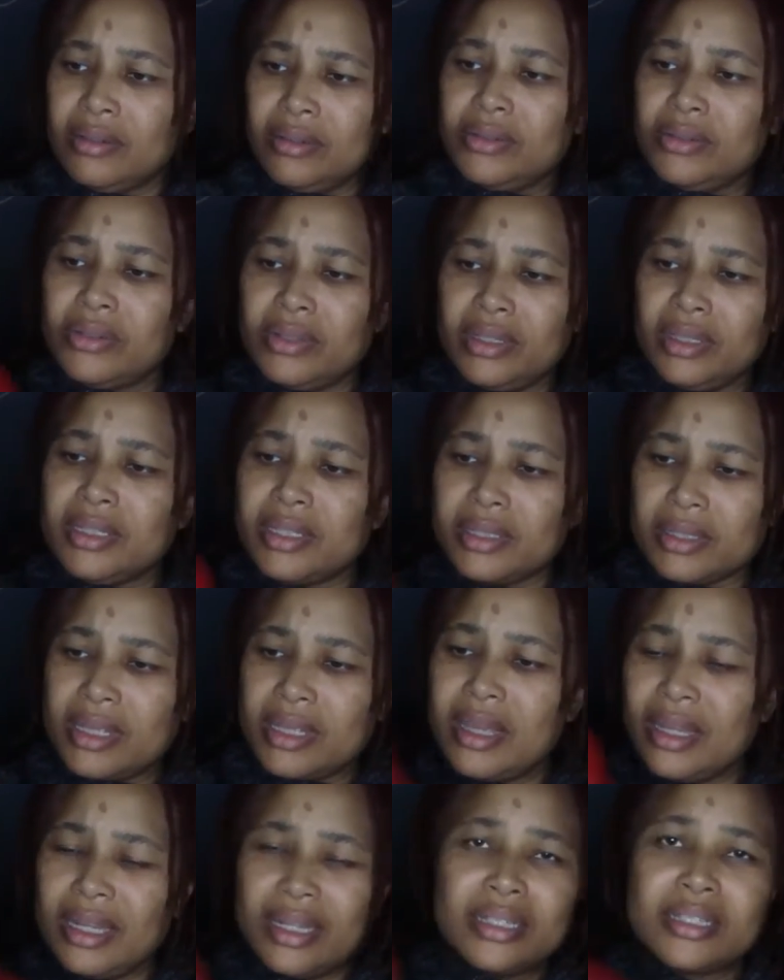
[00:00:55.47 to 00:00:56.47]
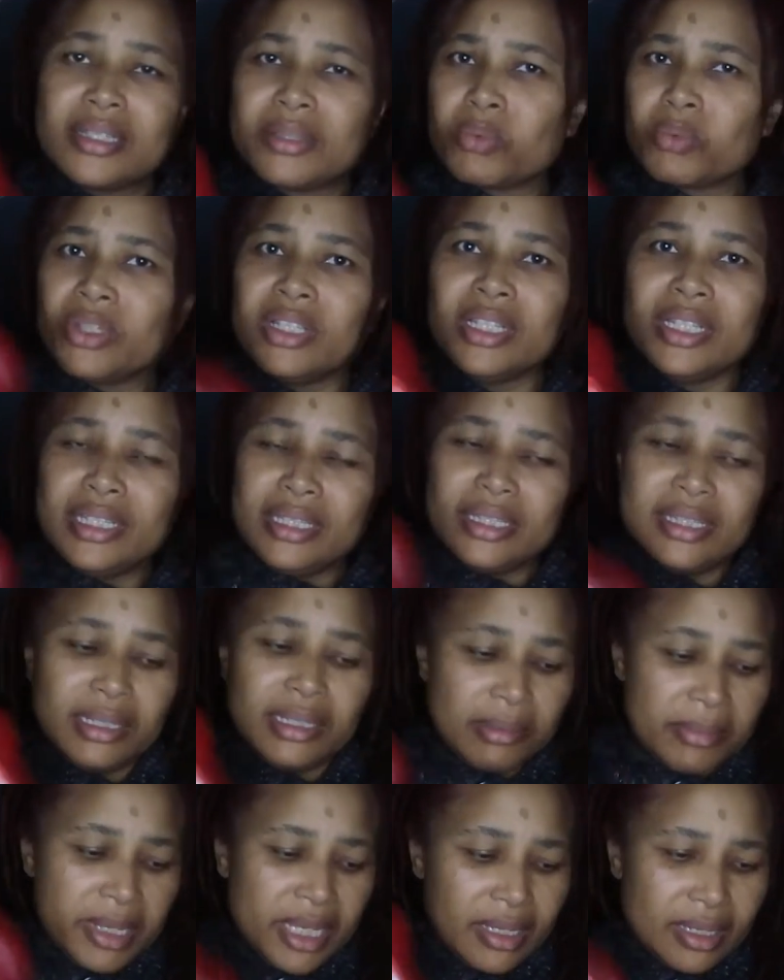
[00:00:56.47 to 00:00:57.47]
Do this, that, and it's really easy
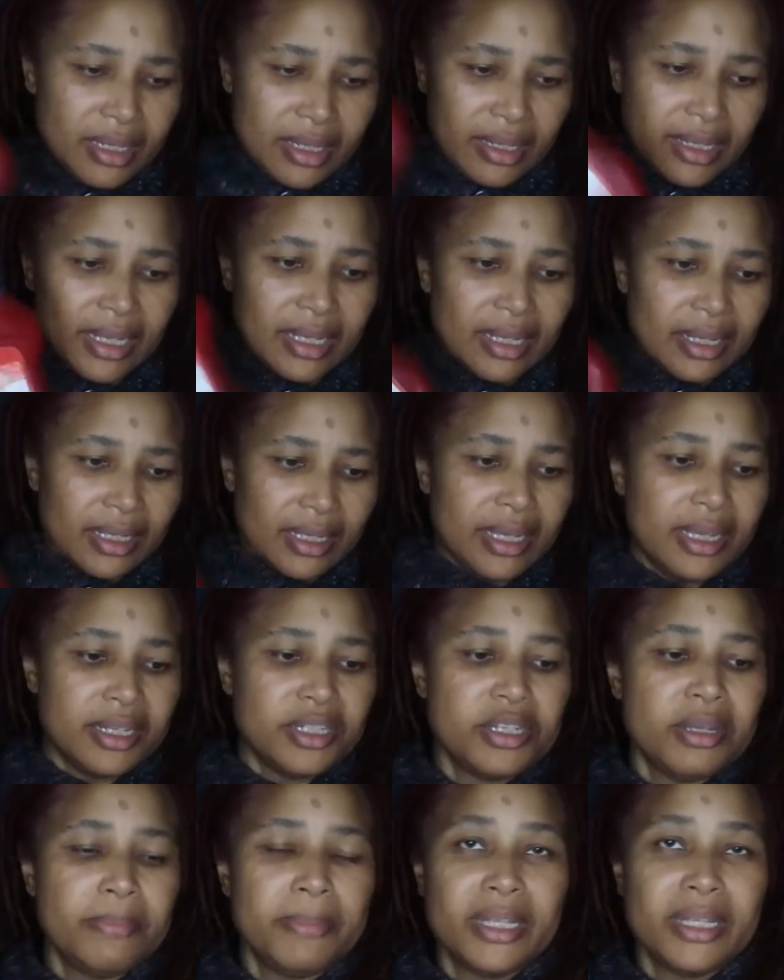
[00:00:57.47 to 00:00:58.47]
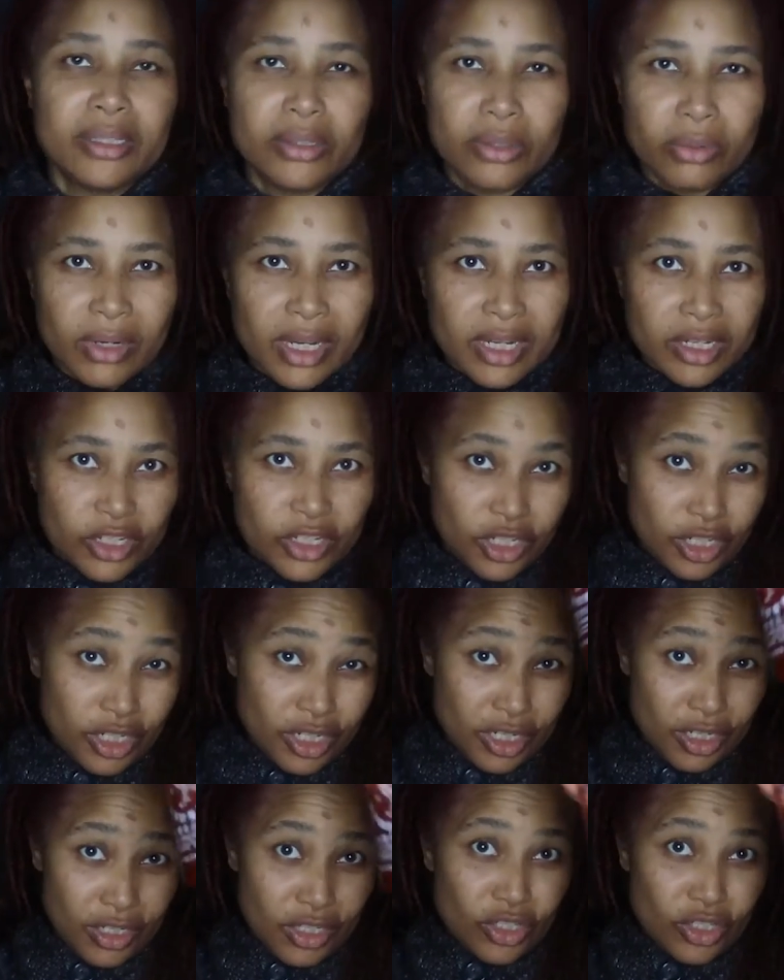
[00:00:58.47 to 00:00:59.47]
to make. I got ketchup and
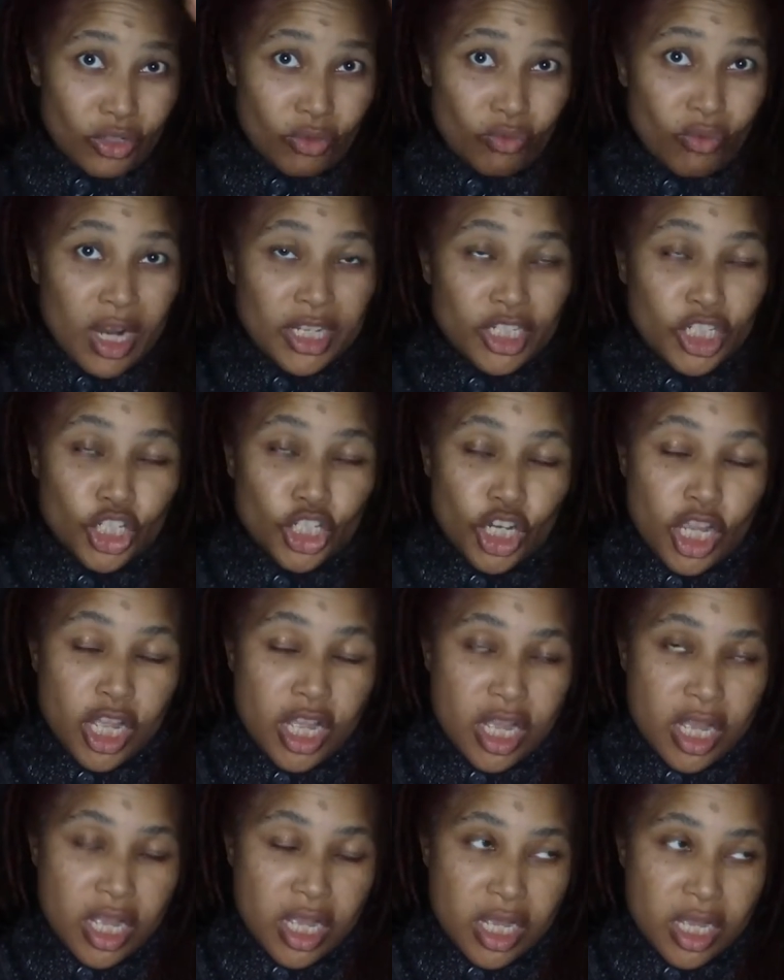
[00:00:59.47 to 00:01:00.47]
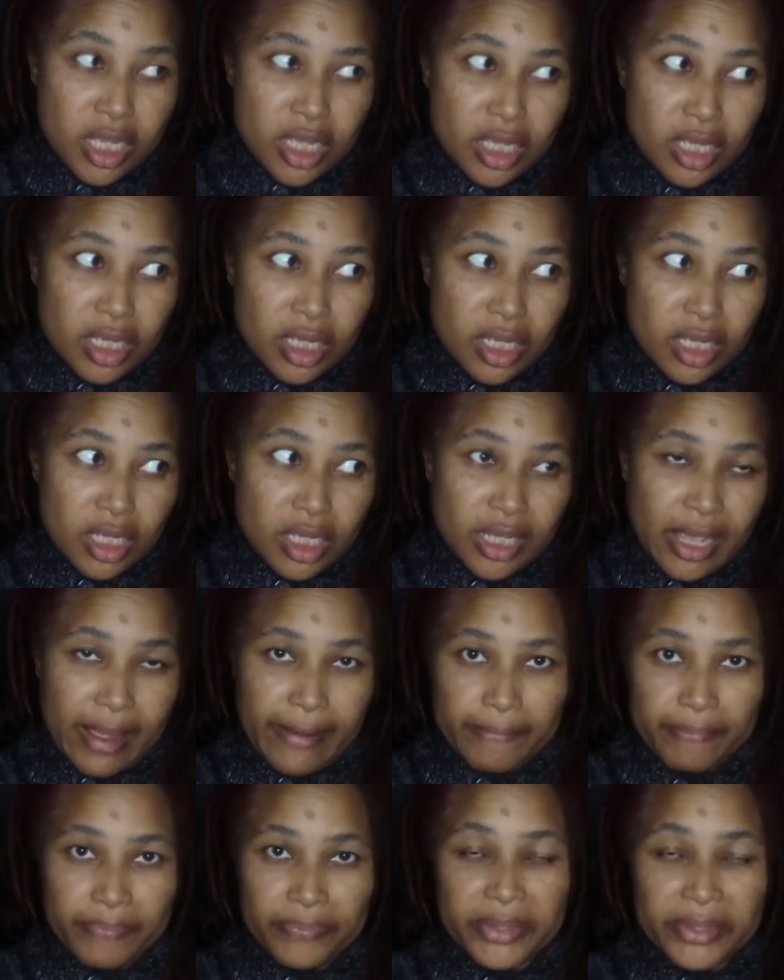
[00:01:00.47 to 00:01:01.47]
sriracha. Yeah,
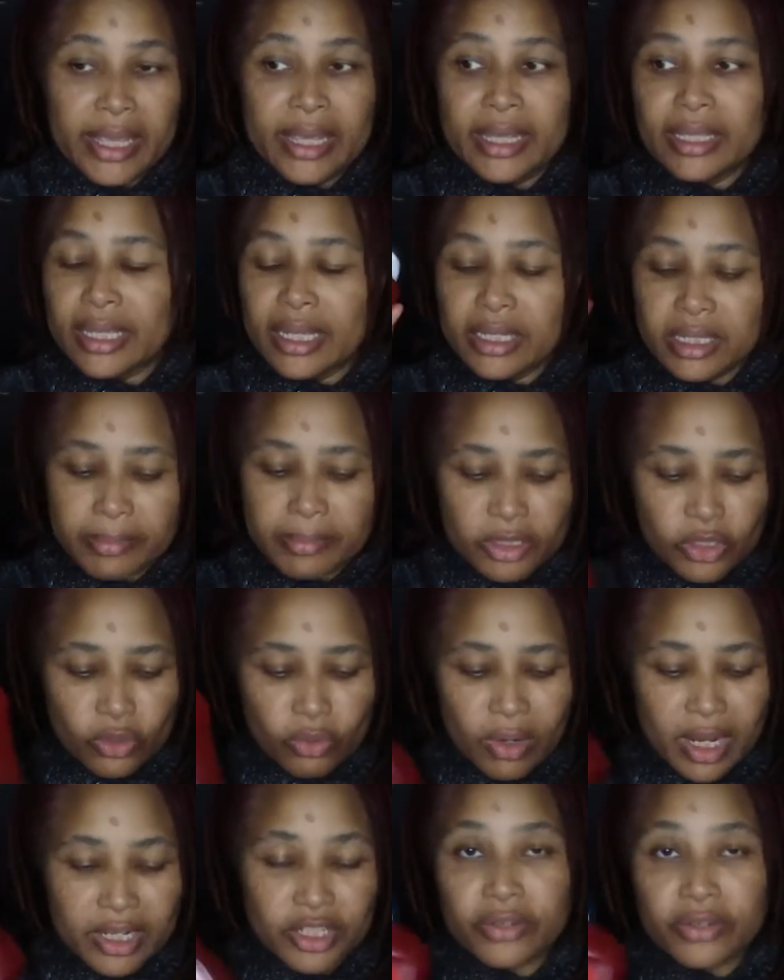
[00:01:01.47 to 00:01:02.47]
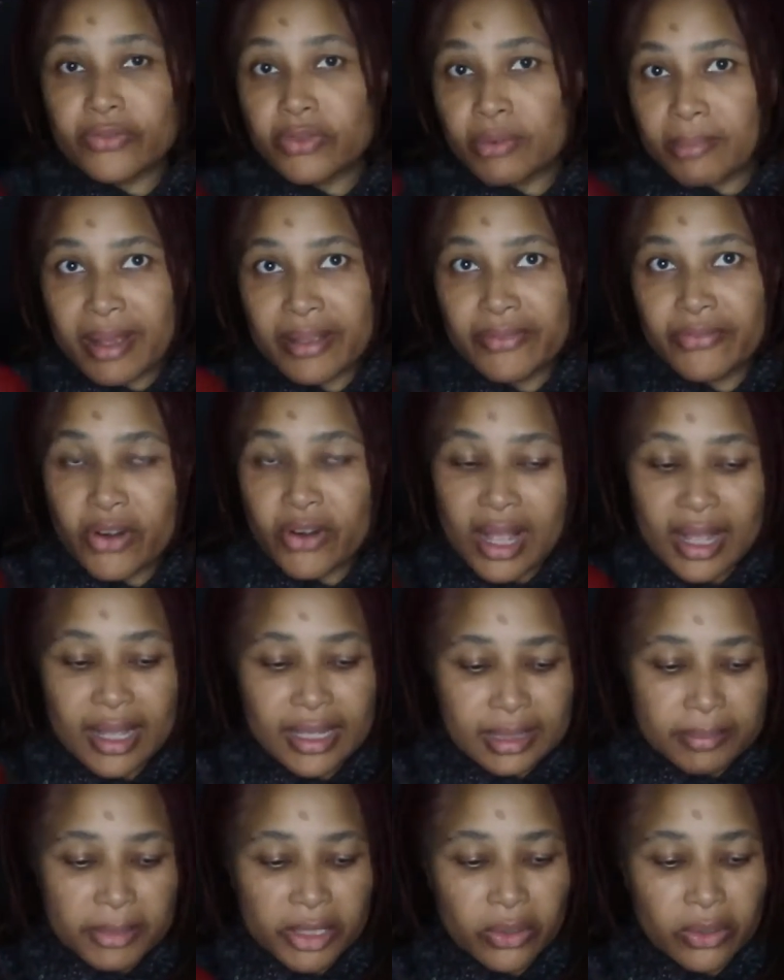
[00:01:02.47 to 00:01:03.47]
ketchup and sriracha for my
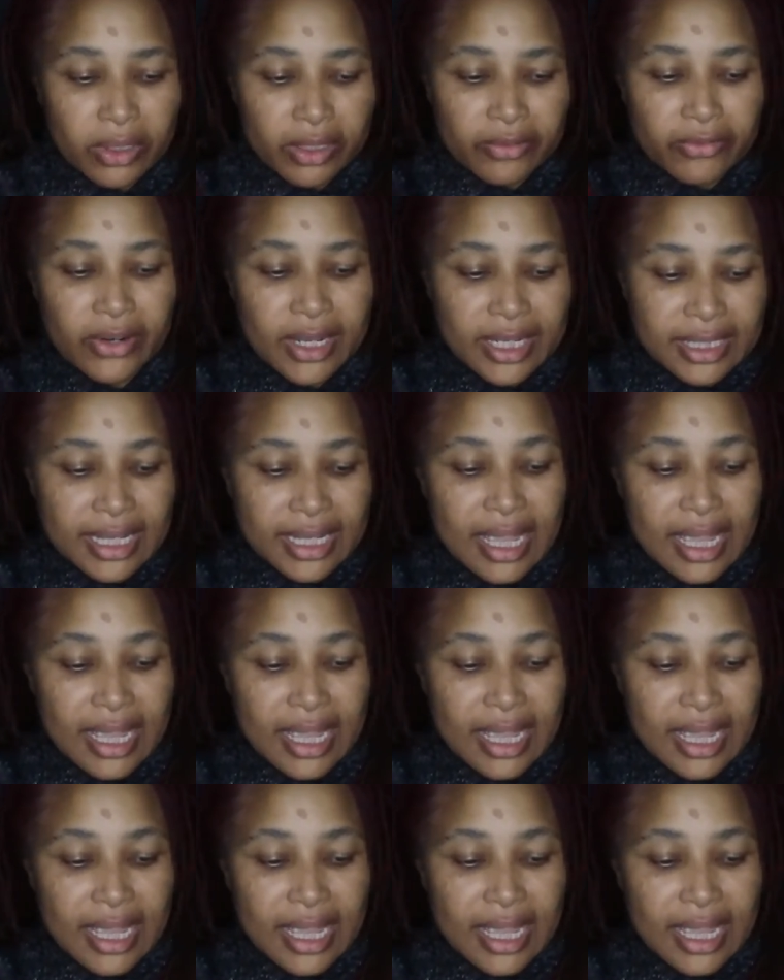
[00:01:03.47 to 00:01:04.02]
fries, my curly fries,